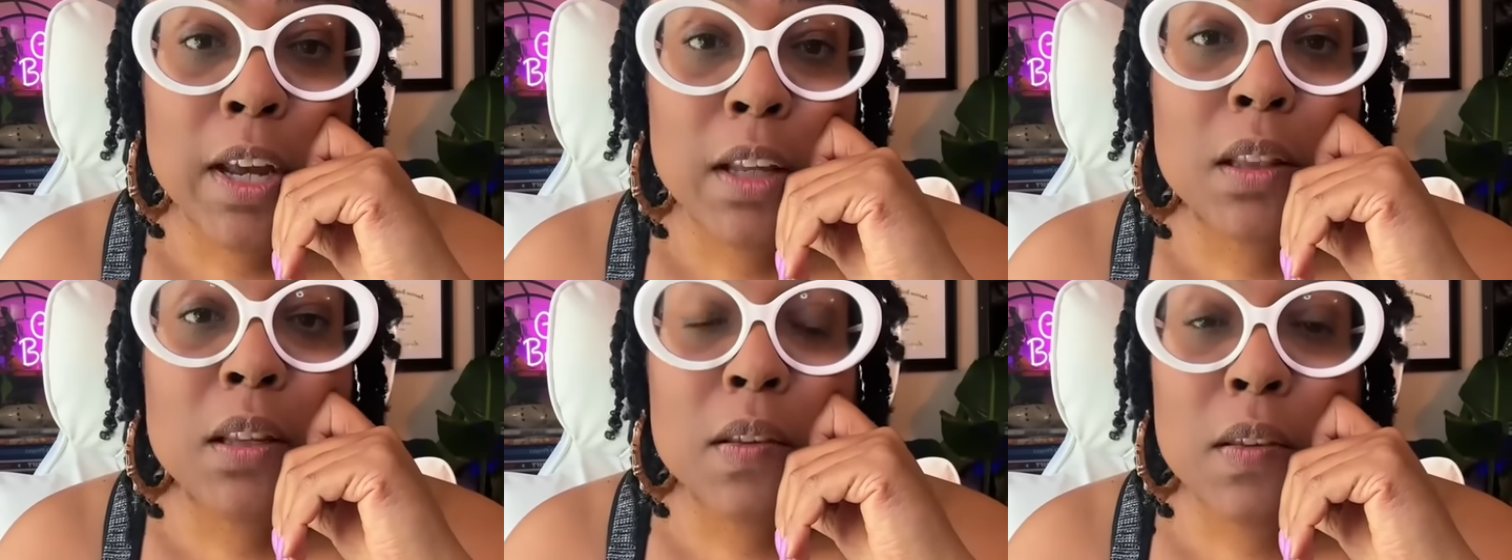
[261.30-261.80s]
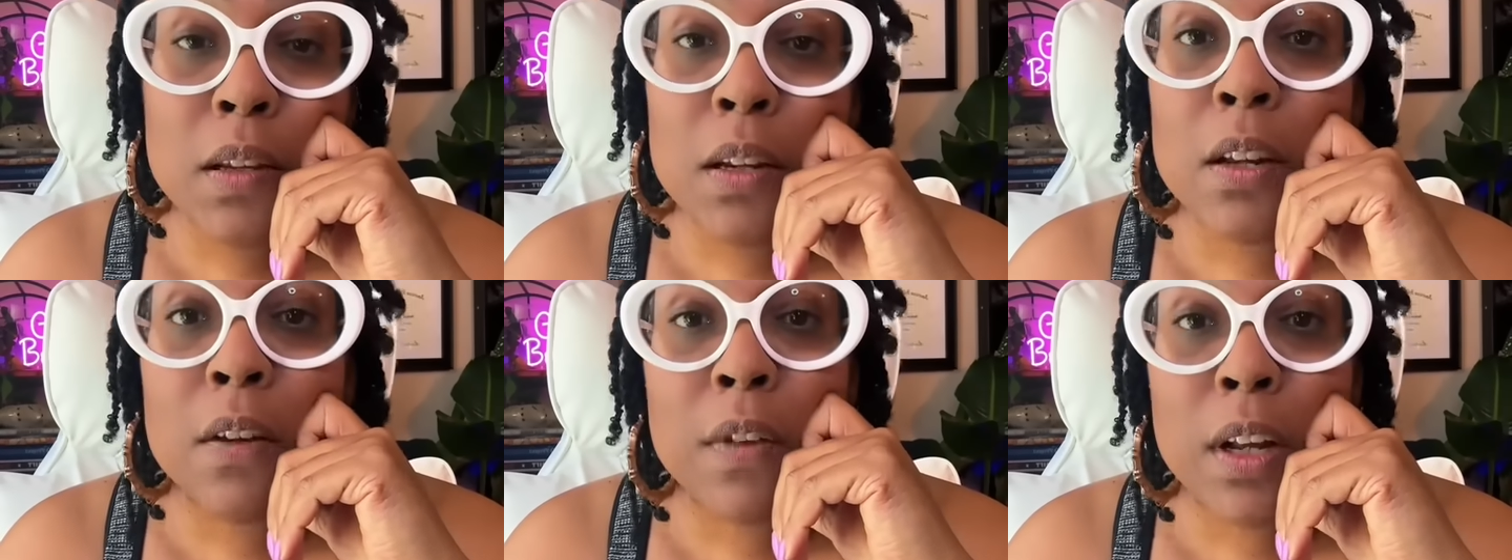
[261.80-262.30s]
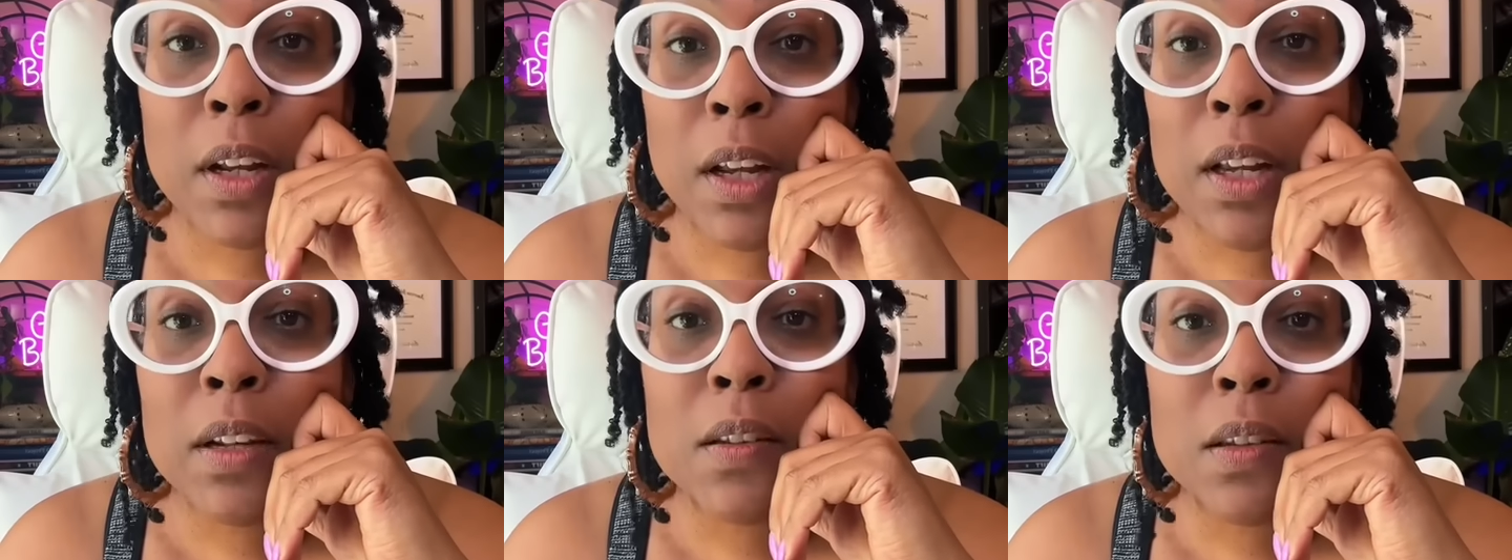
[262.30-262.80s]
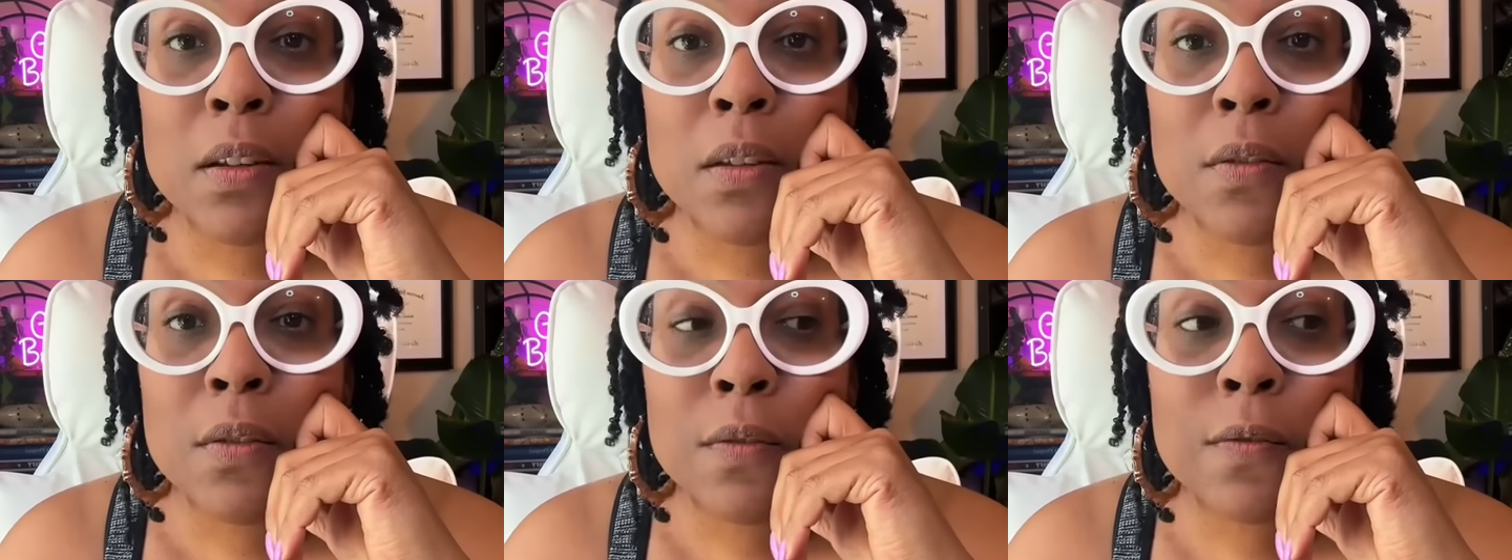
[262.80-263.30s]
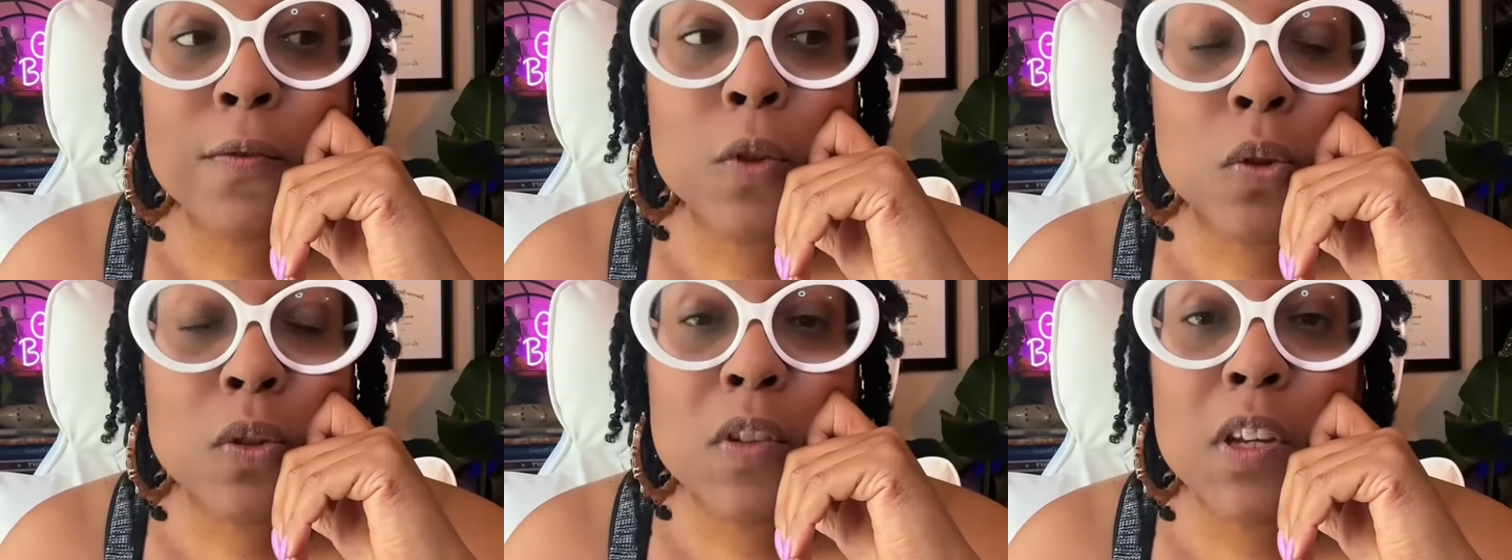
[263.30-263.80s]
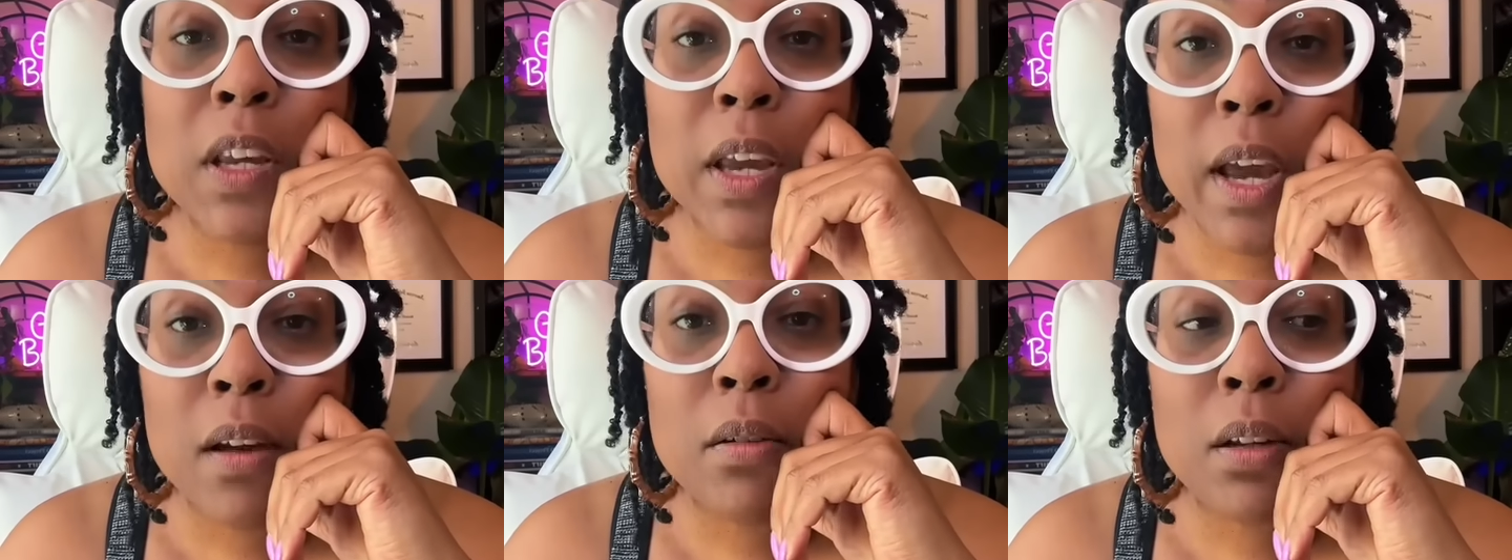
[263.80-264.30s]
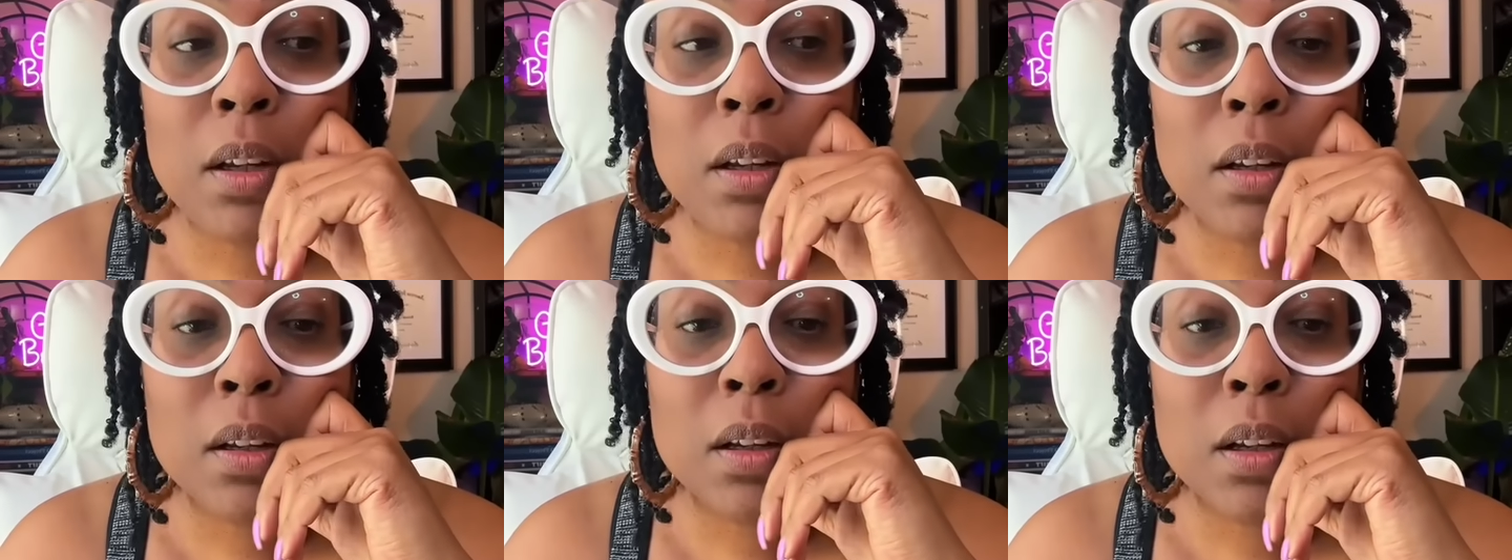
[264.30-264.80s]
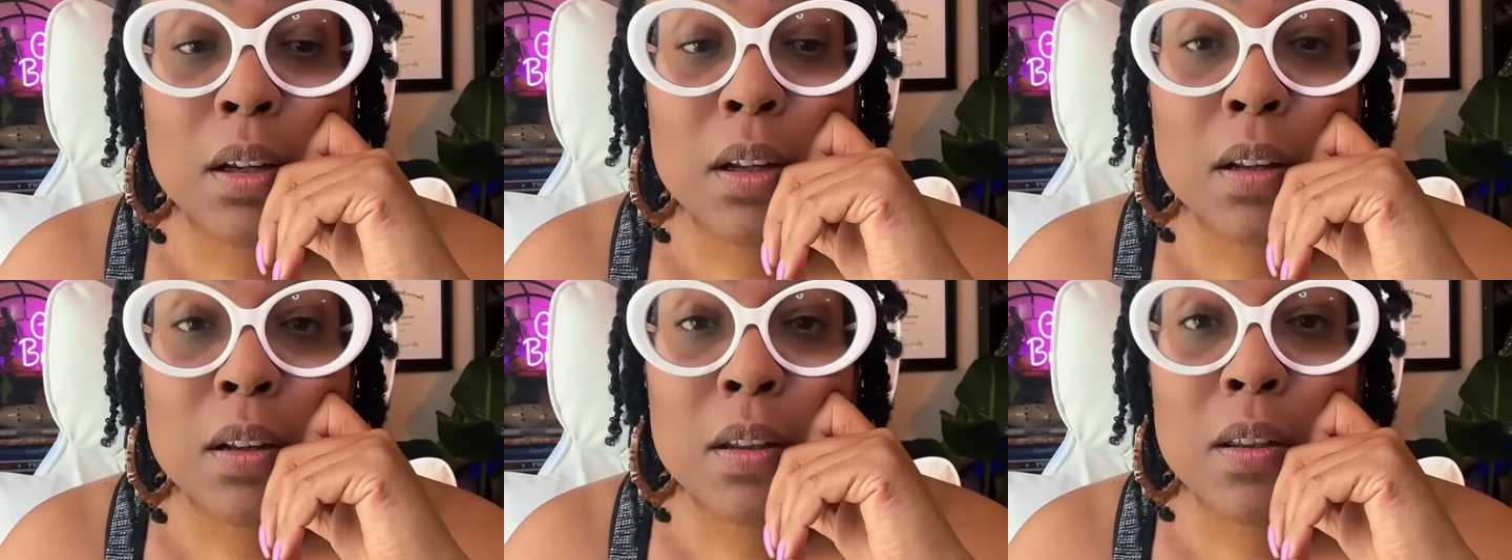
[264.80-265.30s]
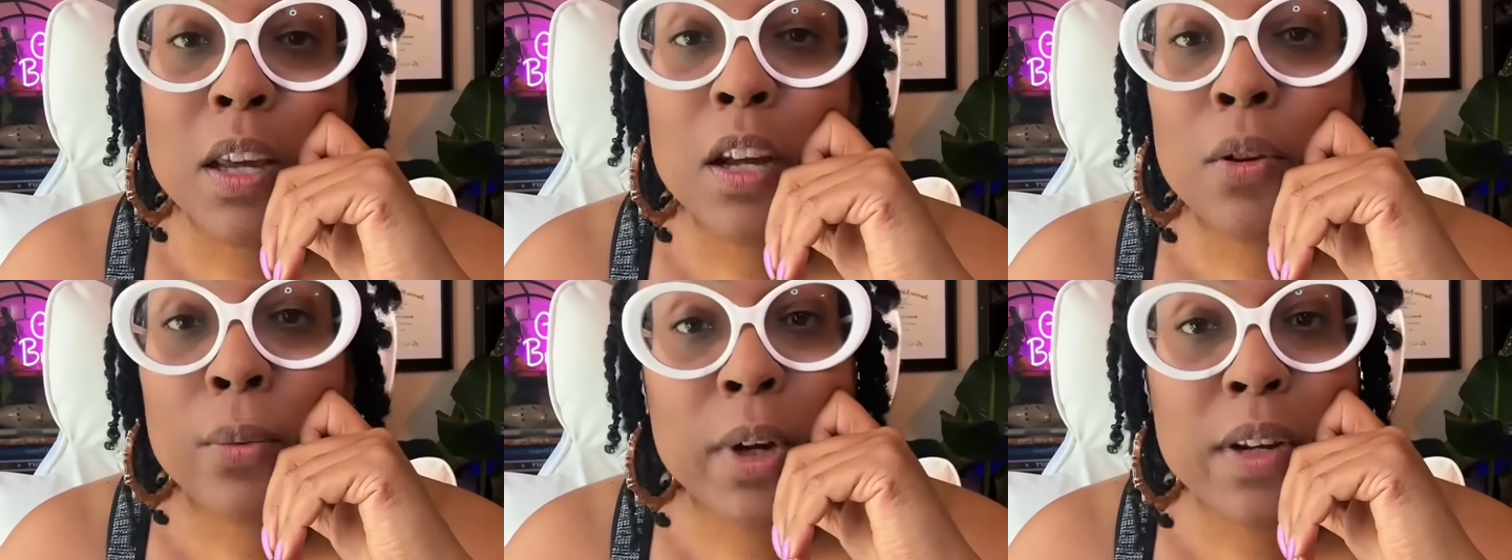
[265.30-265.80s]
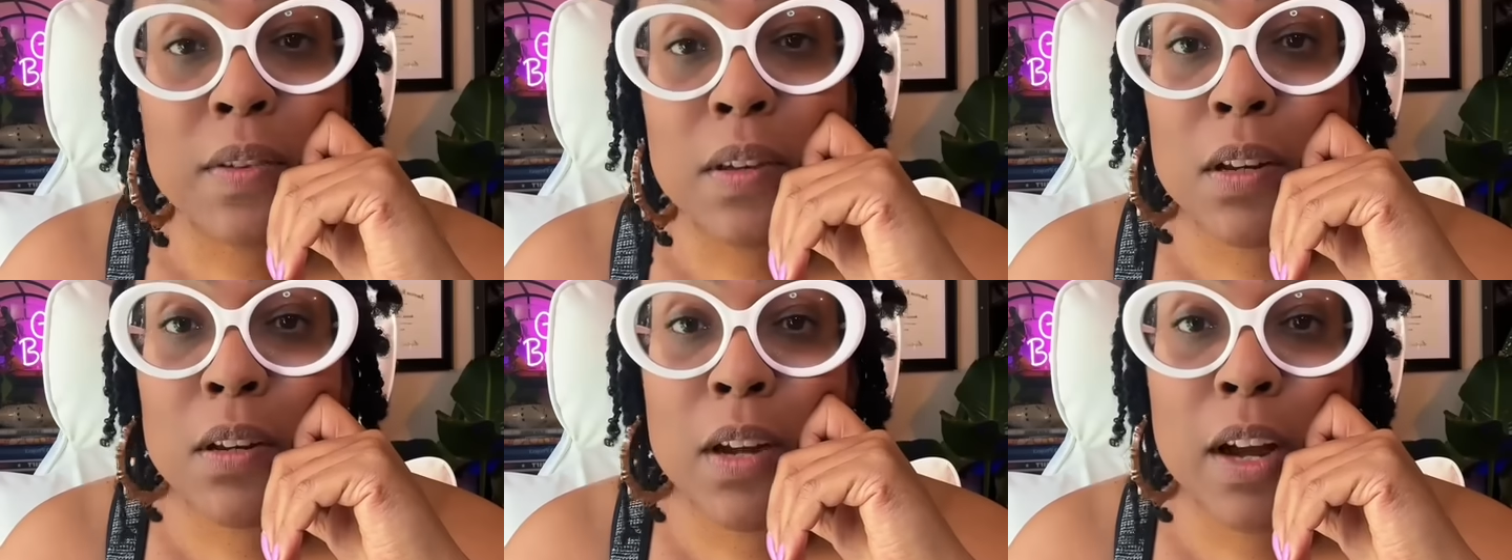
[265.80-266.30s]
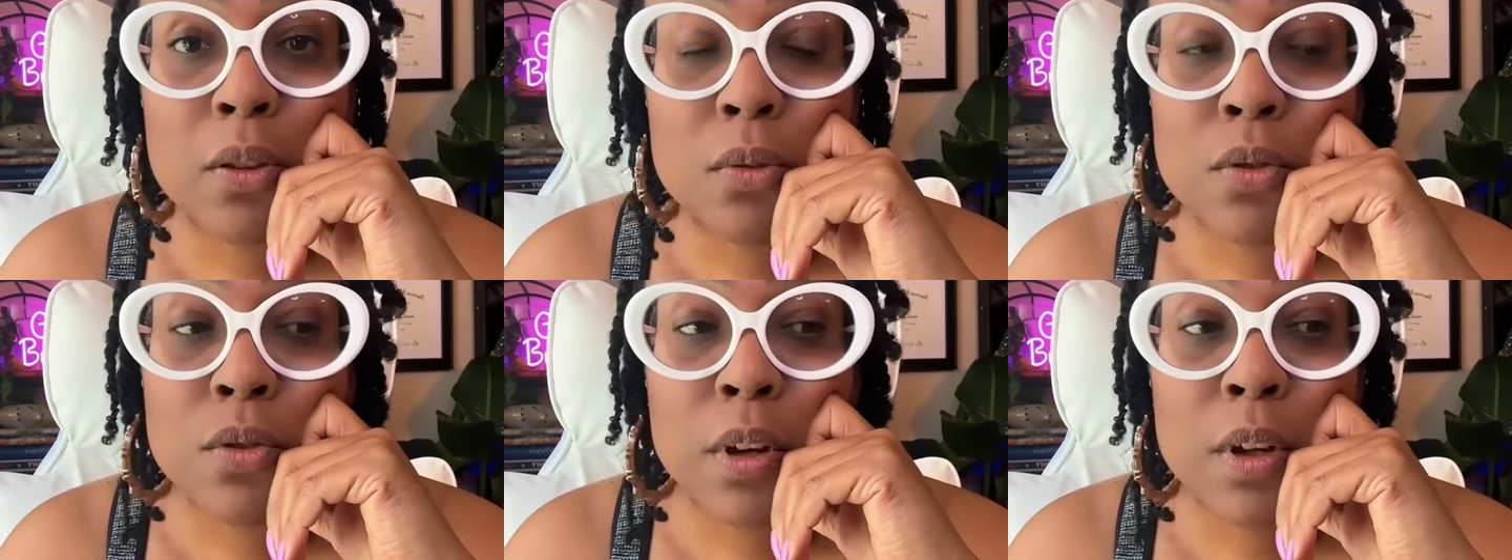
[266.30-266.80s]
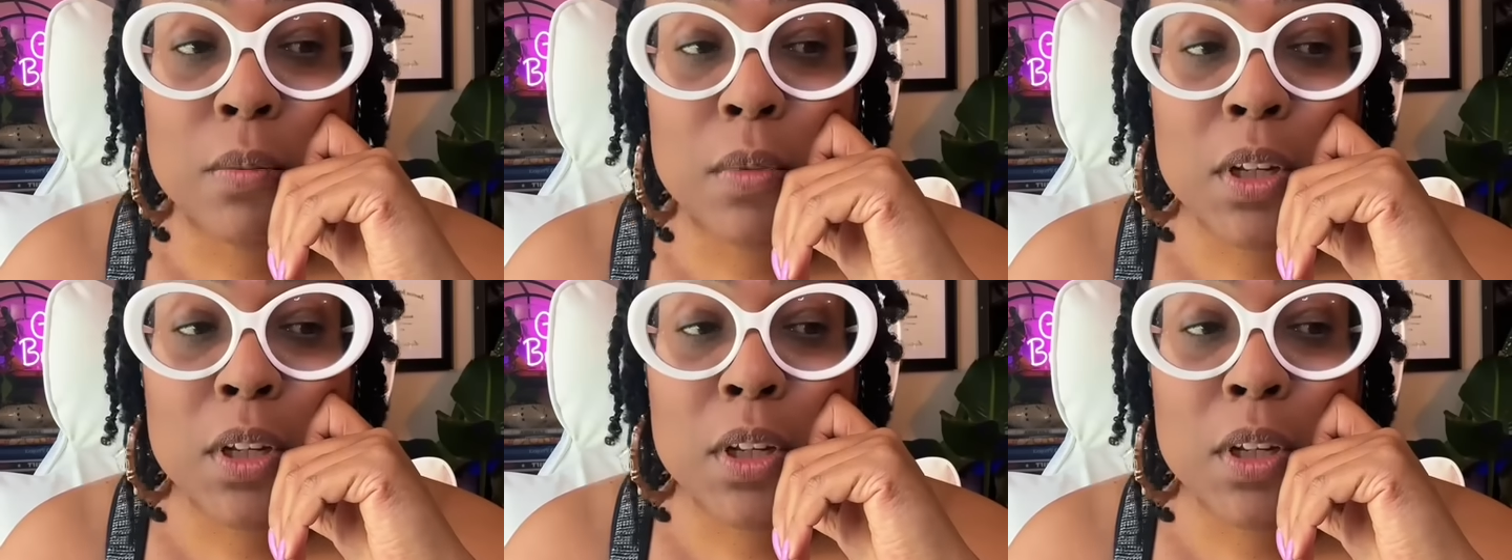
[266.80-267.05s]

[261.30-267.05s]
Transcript: the city of Atlanta, Fulton County, than arresting Donald Trump.